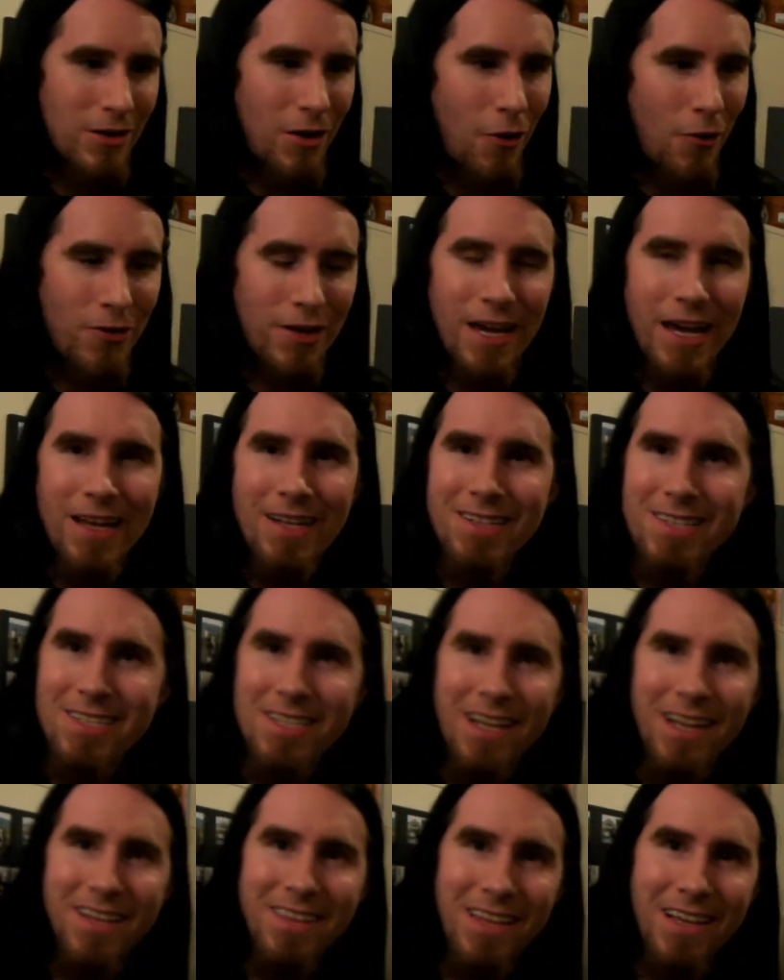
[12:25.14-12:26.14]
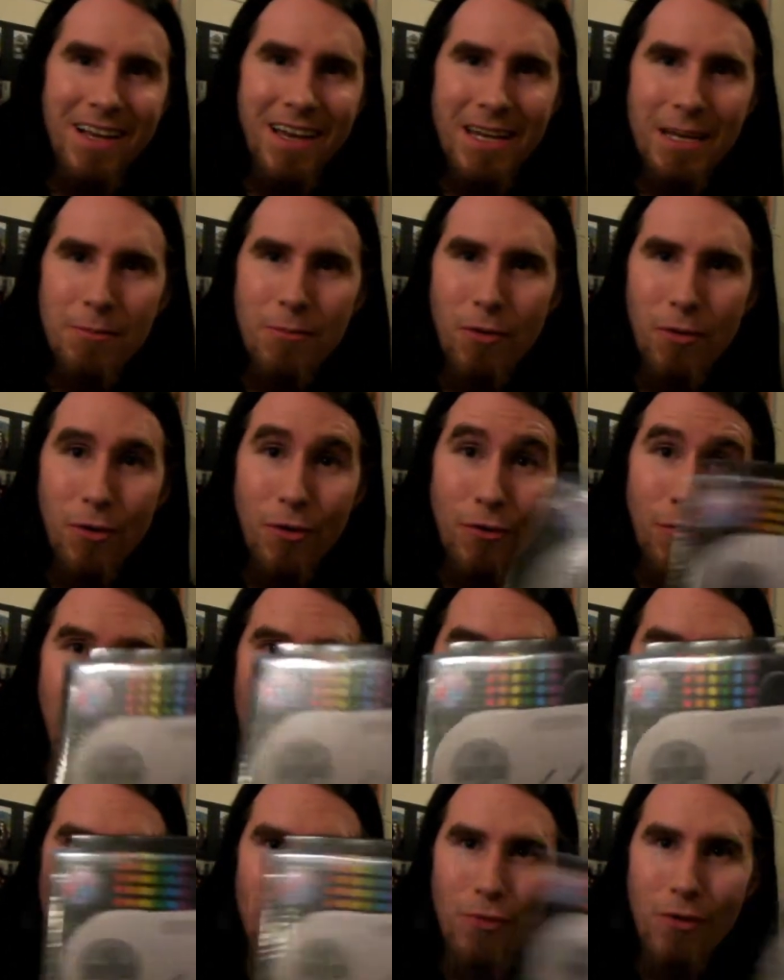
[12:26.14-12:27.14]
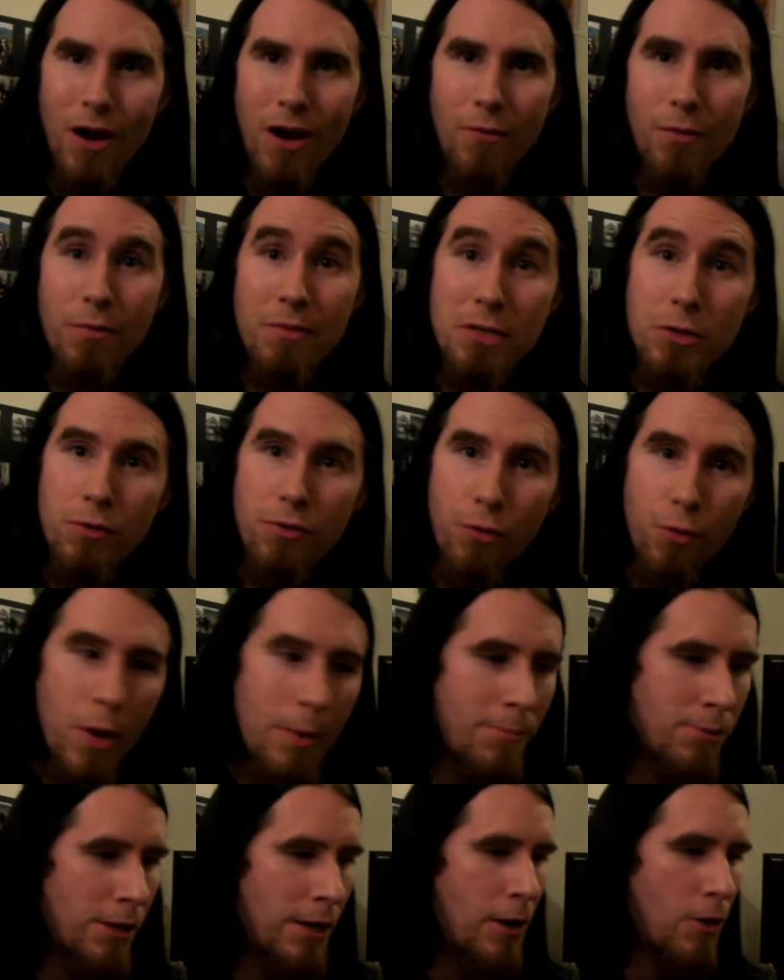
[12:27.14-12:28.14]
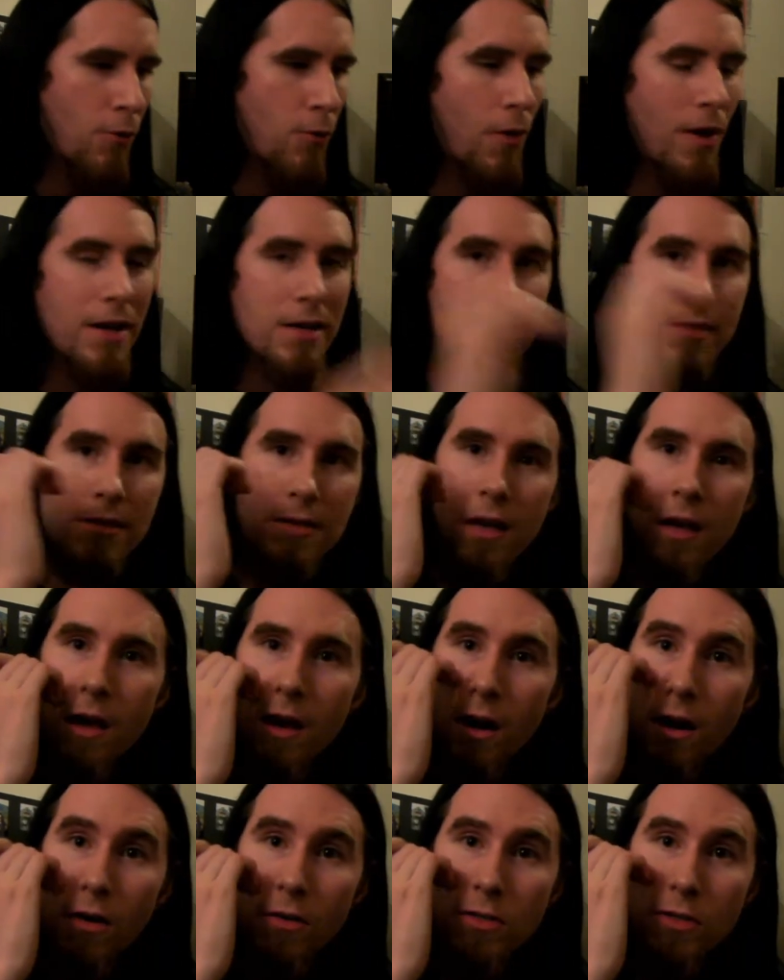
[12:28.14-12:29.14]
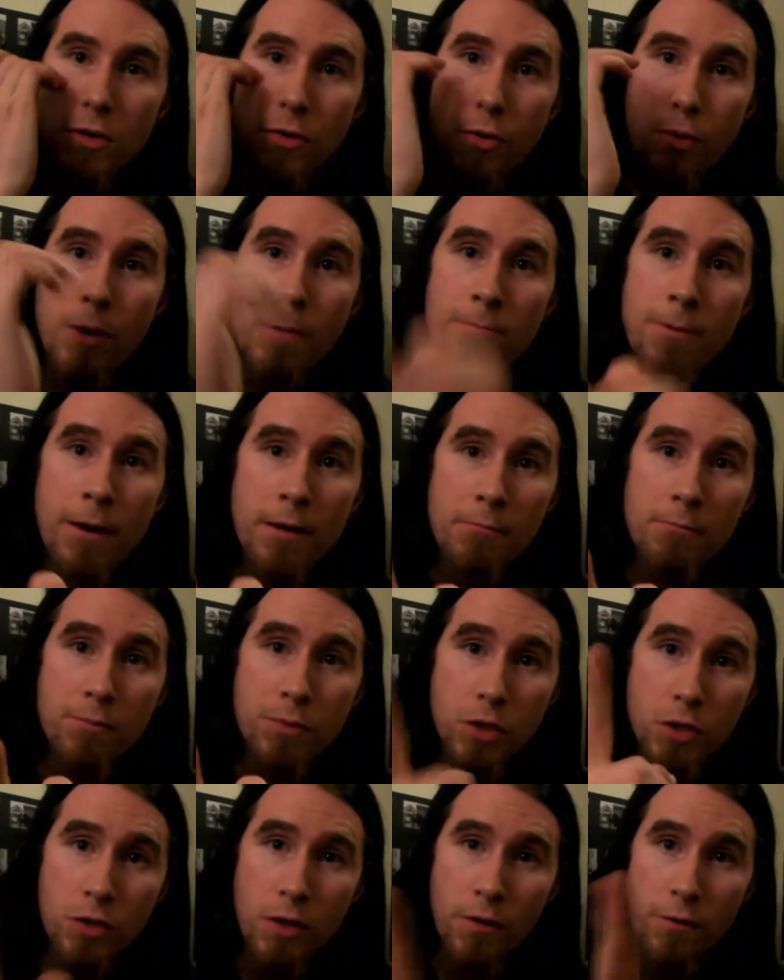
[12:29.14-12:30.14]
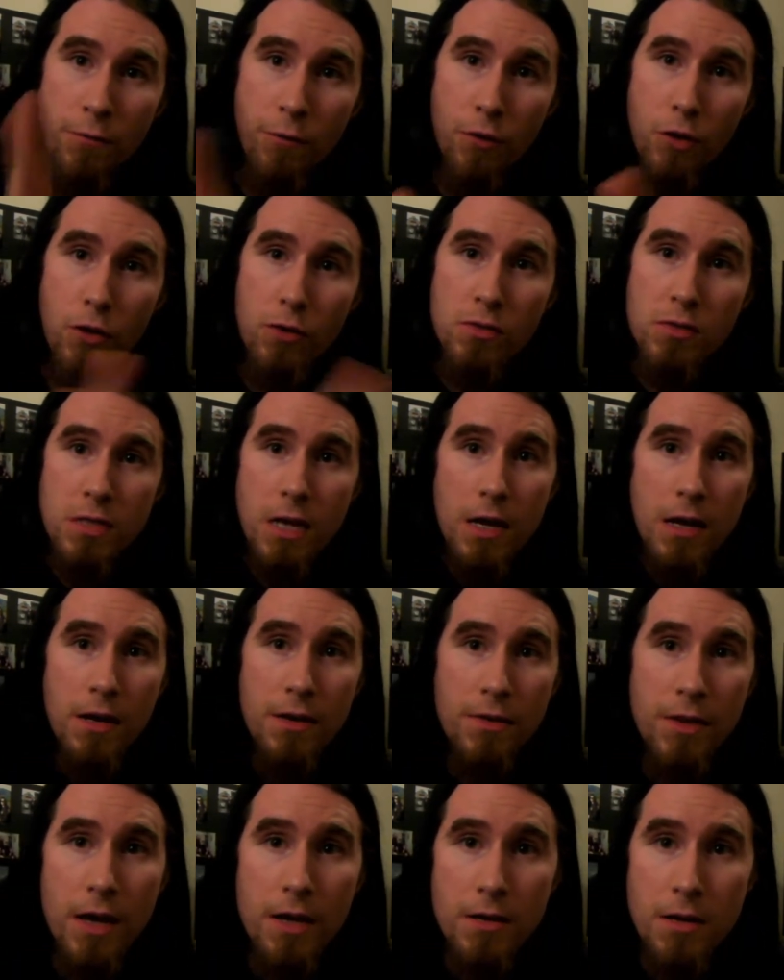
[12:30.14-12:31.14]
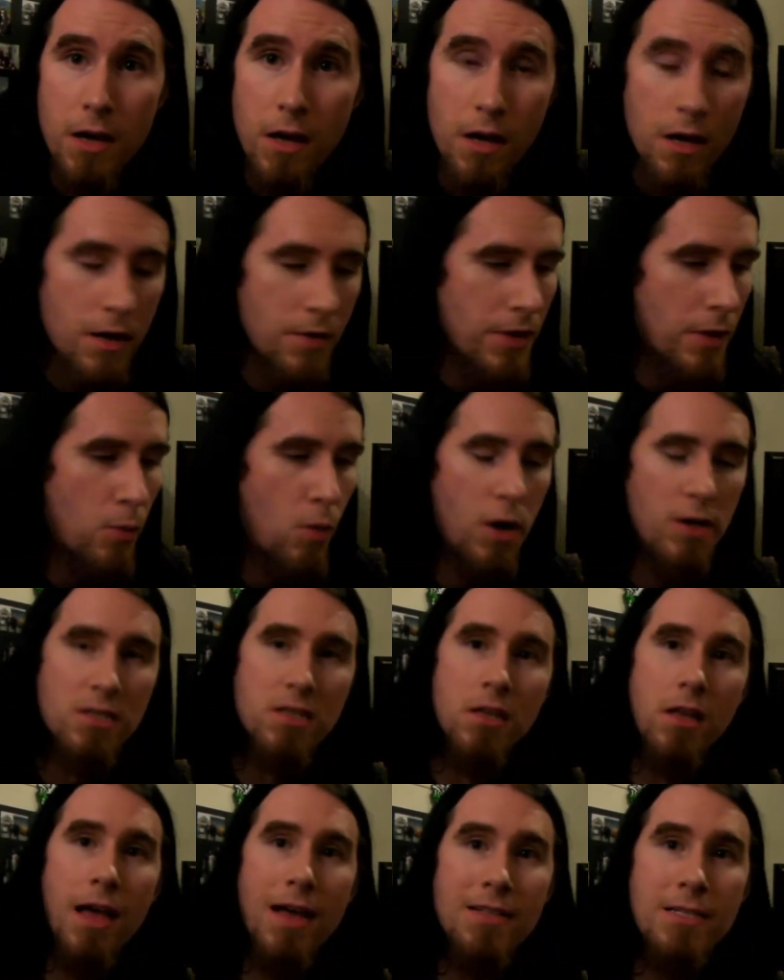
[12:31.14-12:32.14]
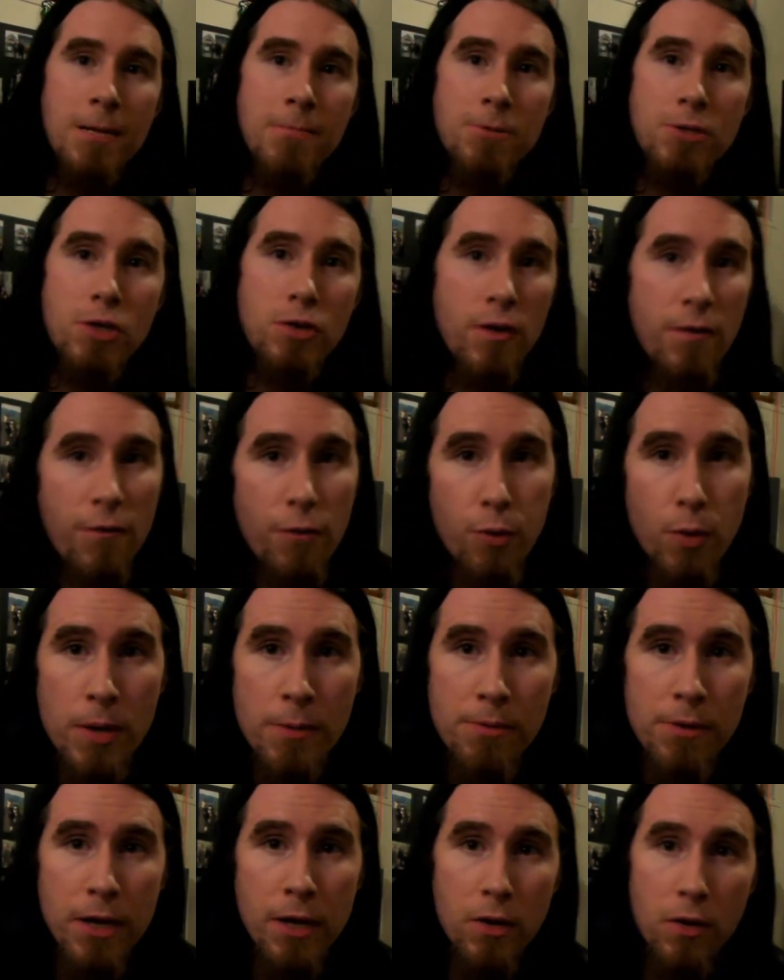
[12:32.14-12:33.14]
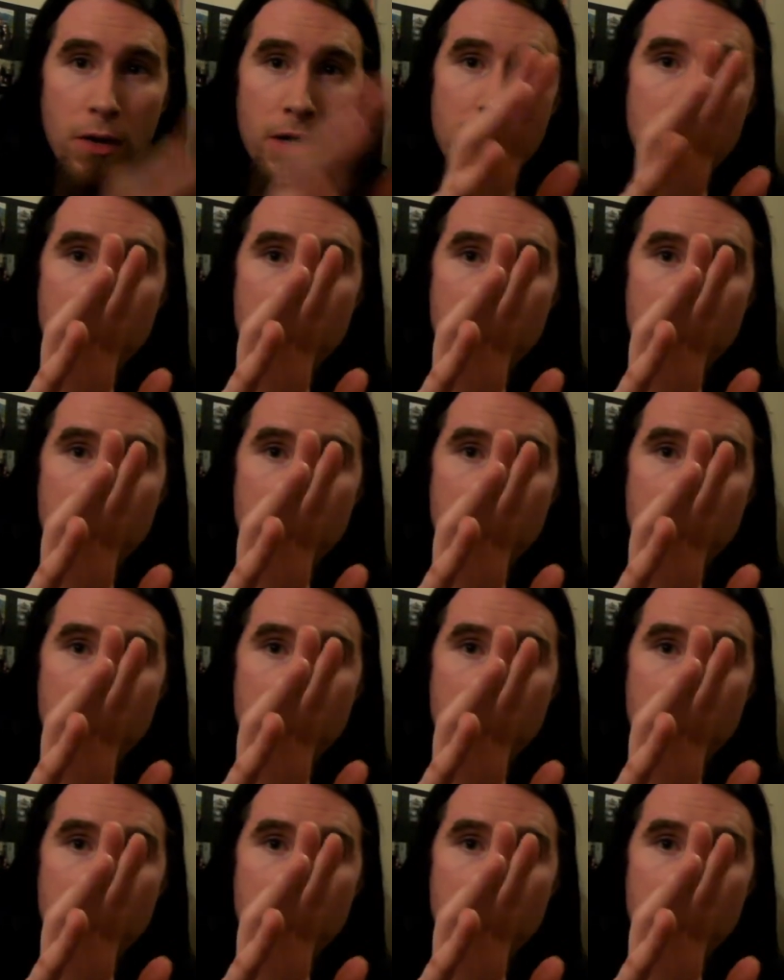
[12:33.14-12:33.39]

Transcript: arcade stick thing anymore when we do 3-player race. Also, for those that watched the last episode of 3-player